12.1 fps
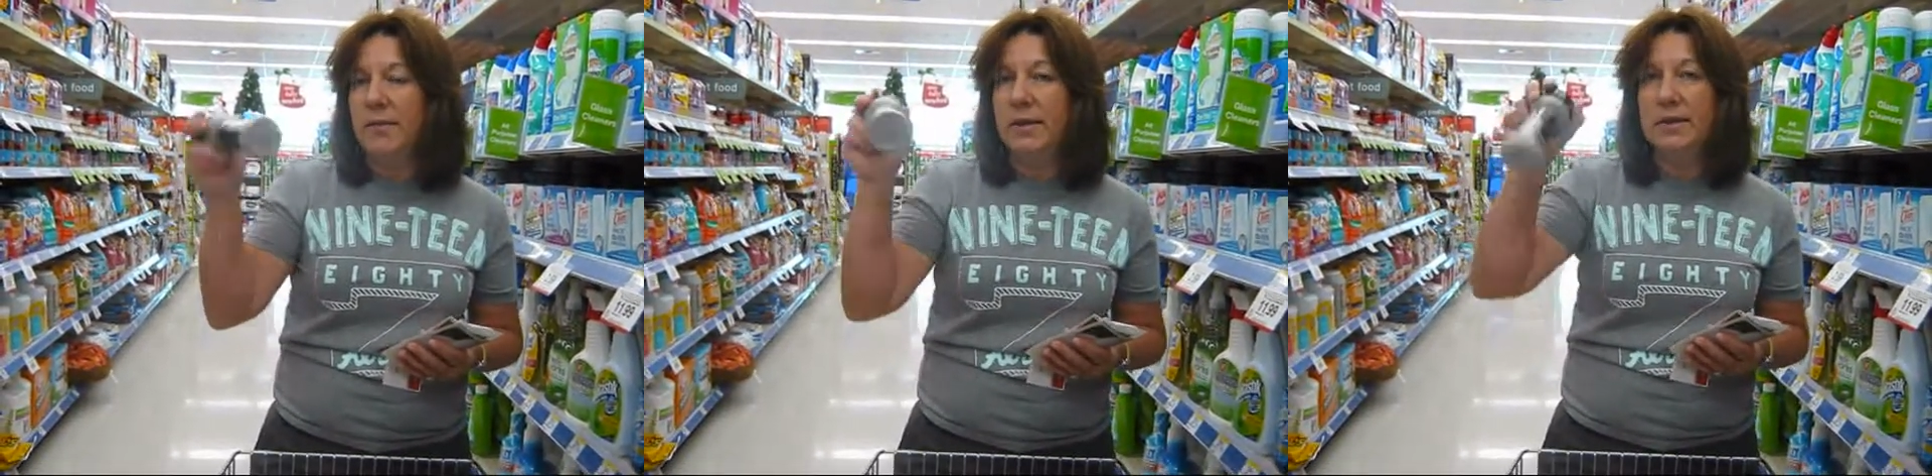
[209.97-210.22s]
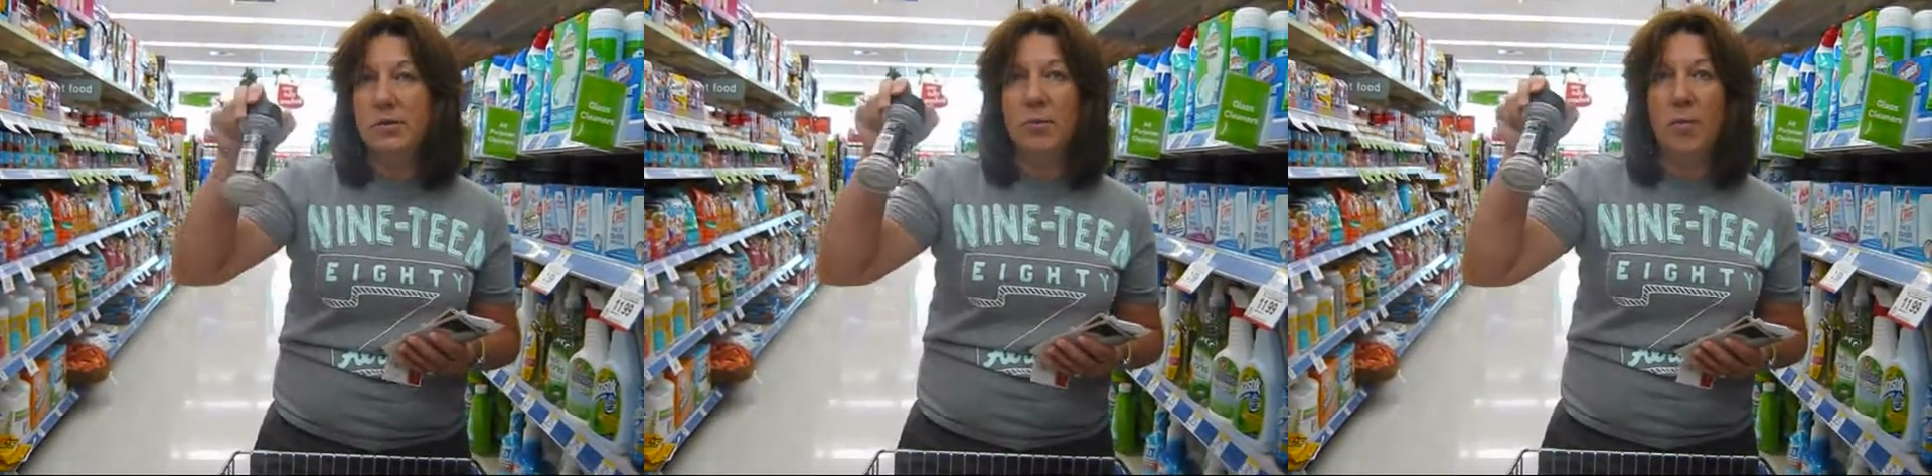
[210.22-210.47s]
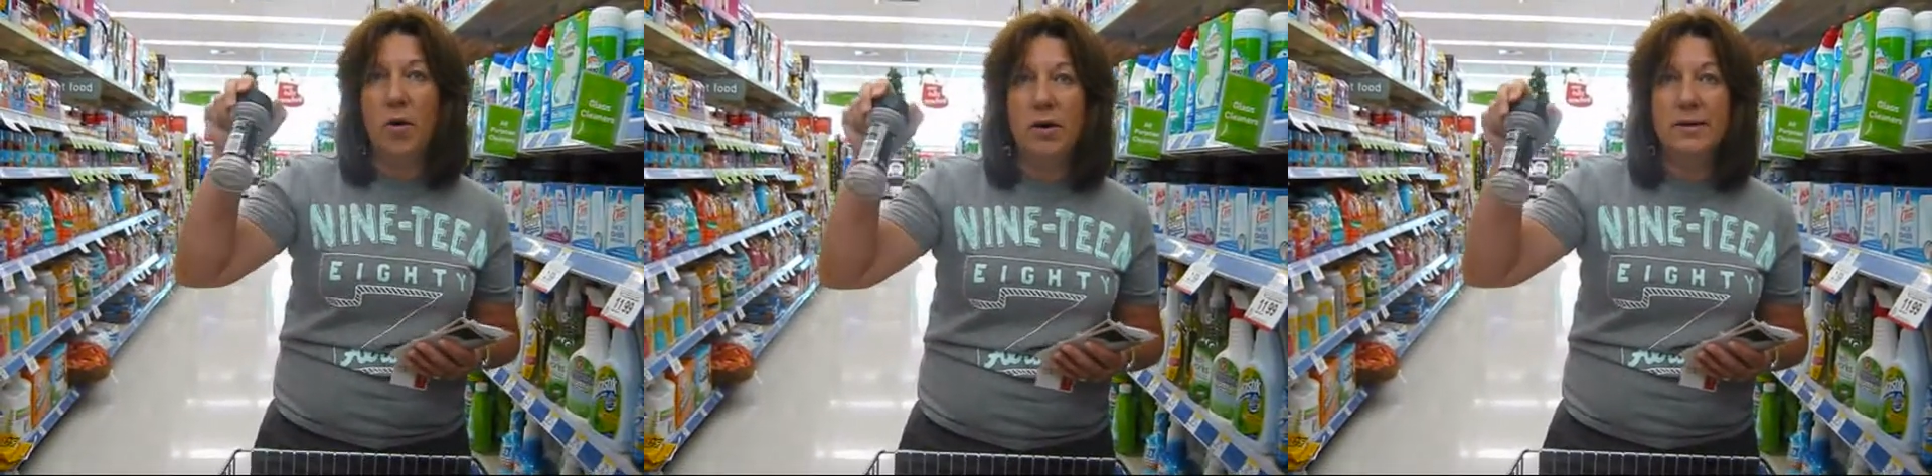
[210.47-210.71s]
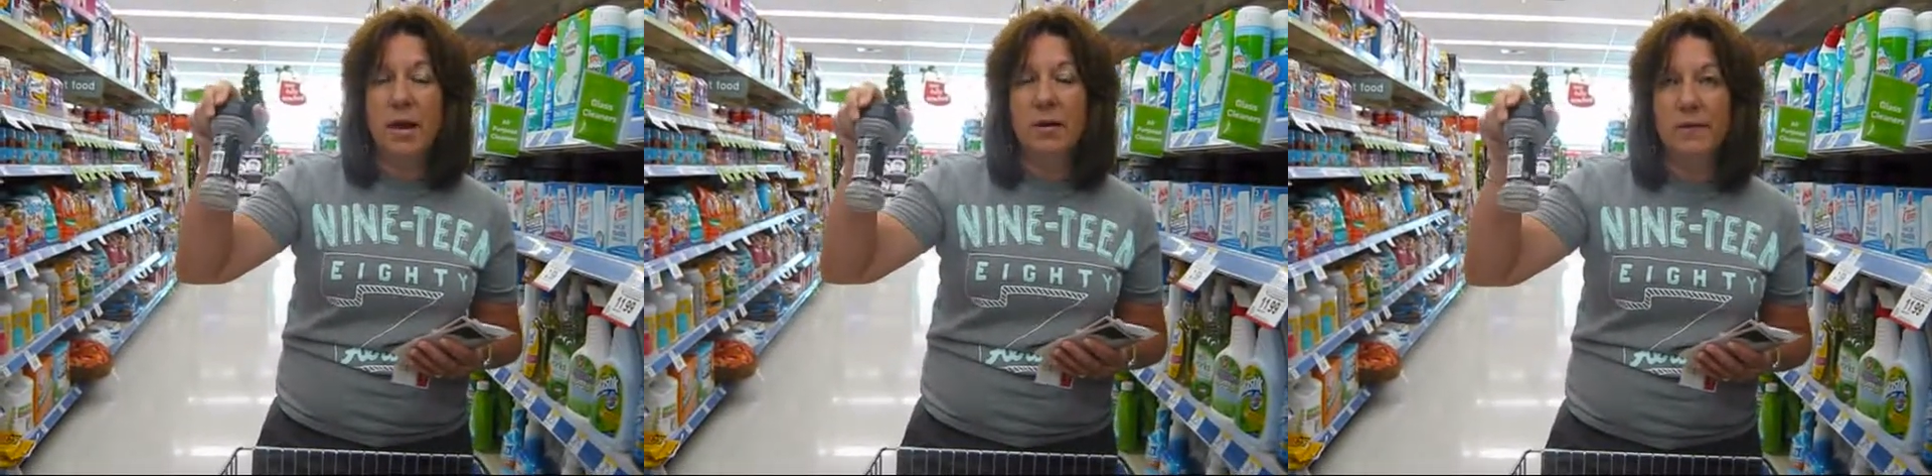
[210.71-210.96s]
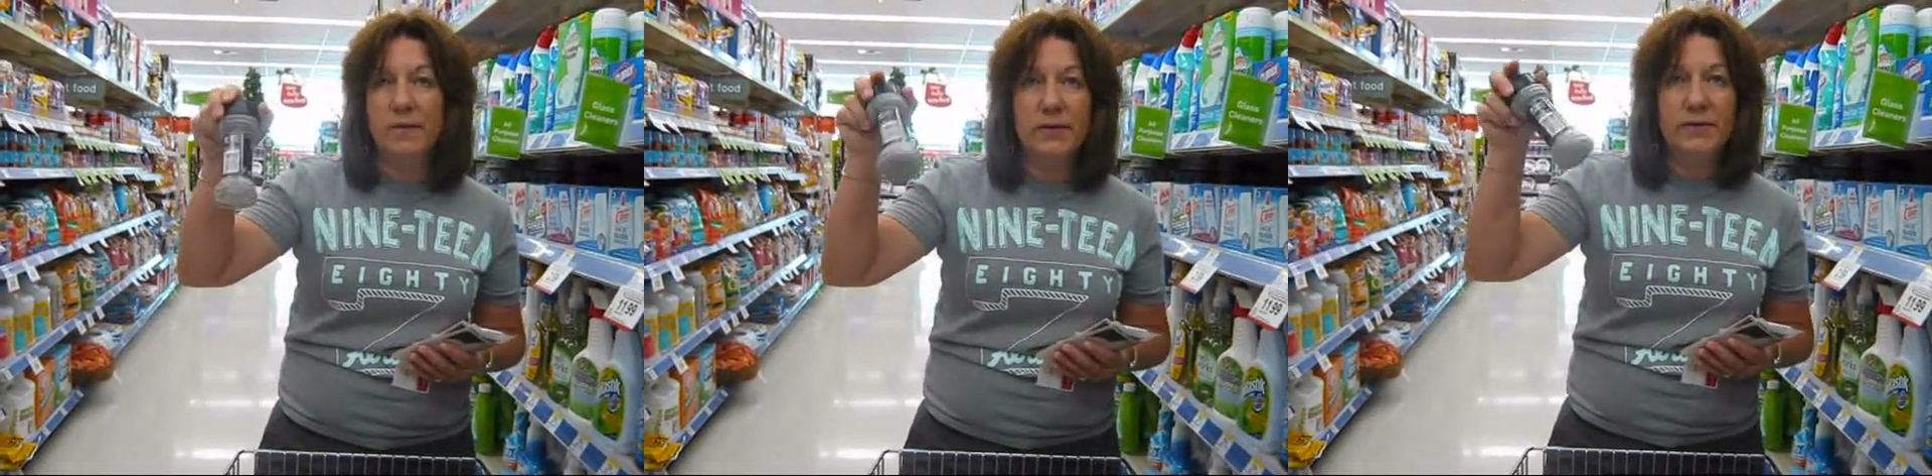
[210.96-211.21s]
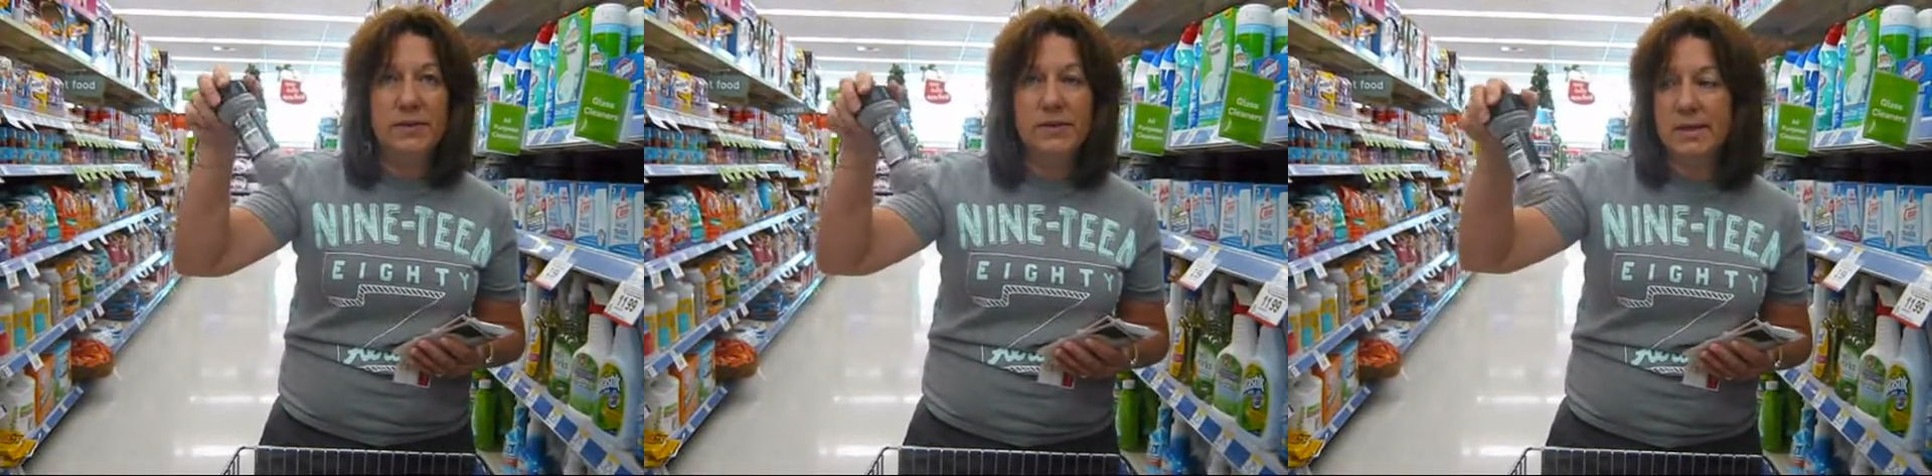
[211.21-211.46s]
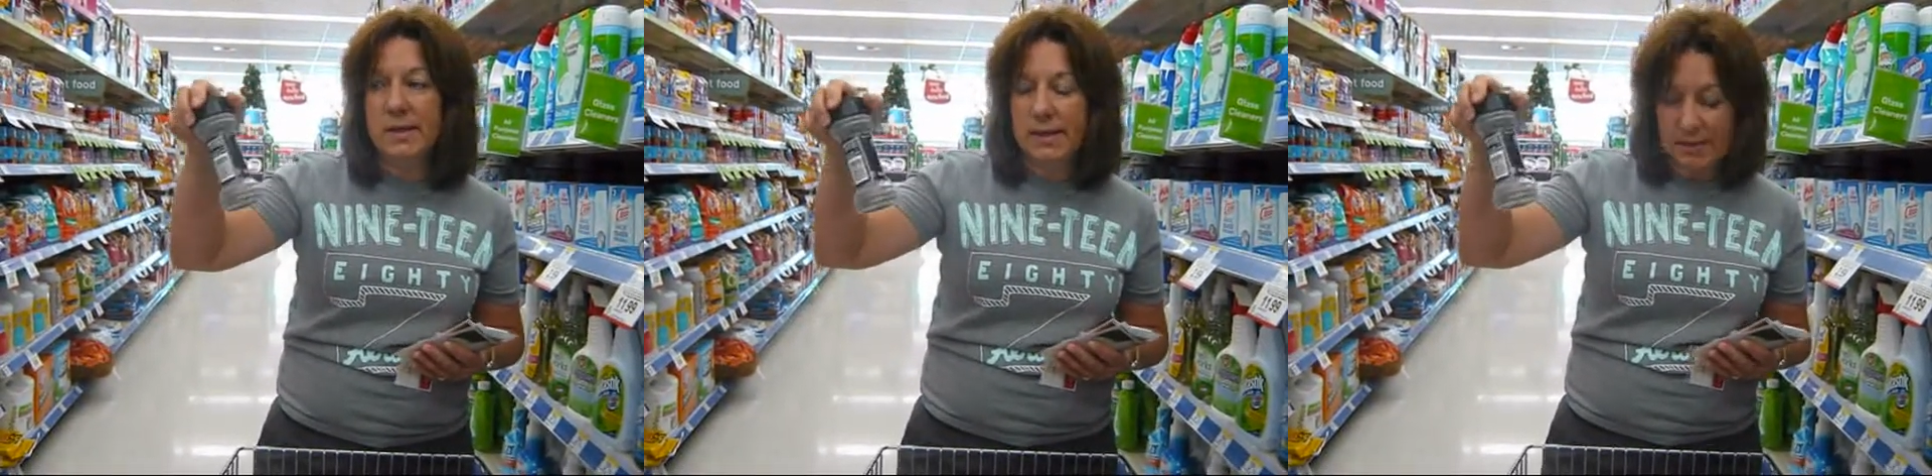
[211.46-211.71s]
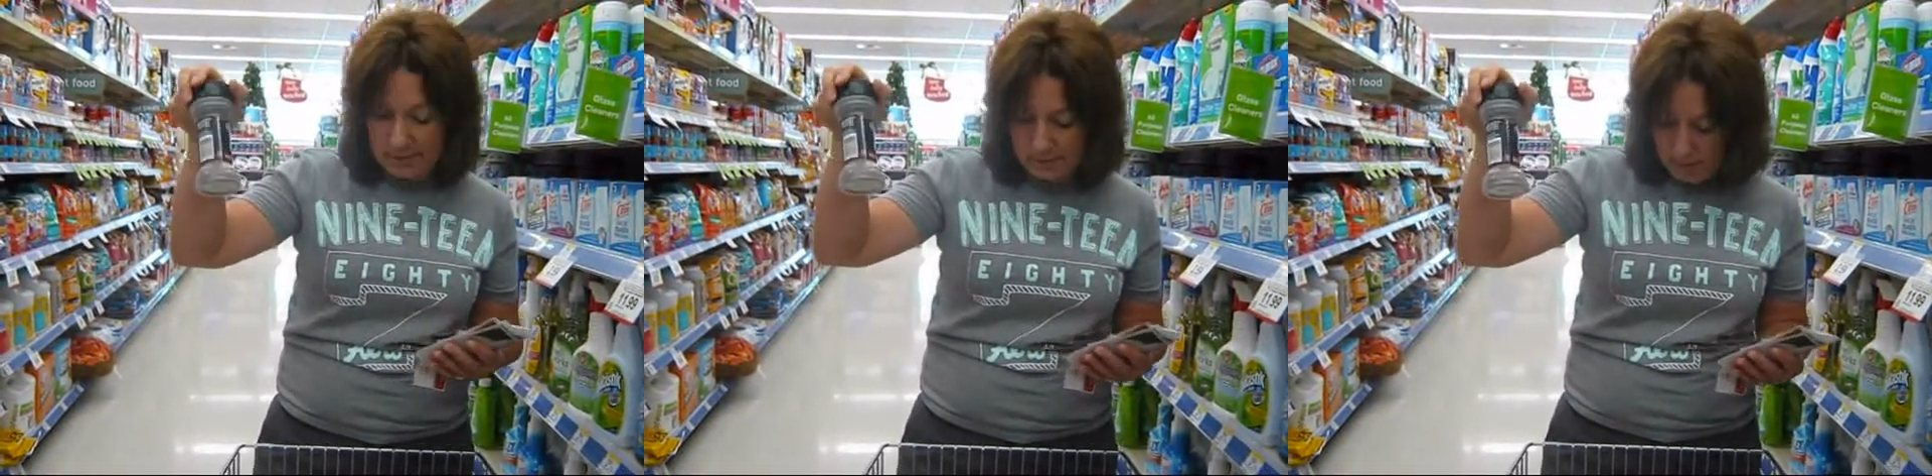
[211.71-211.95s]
These are marked down to 50 cent.